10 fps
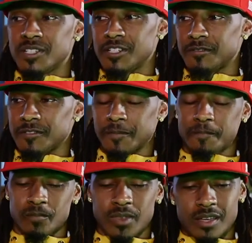shift.
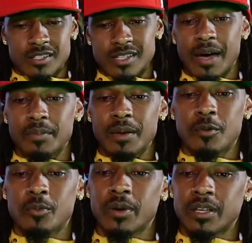Right. Stop their
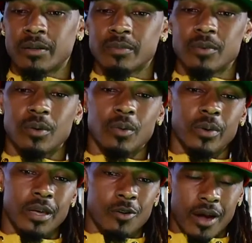momentum.
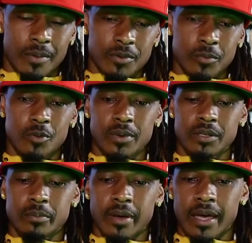We grabbed the
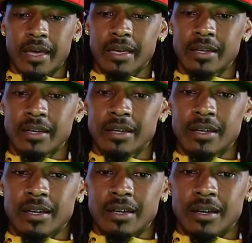momentum back,
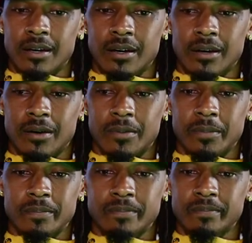um,
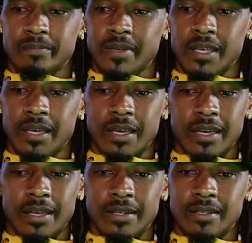
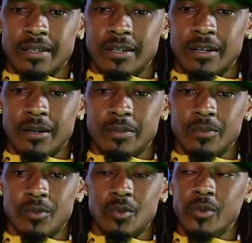and um,
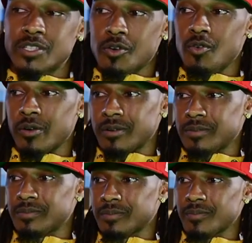we scored.
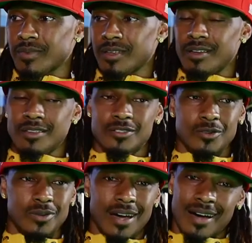
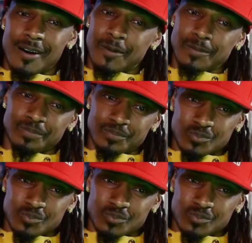So now,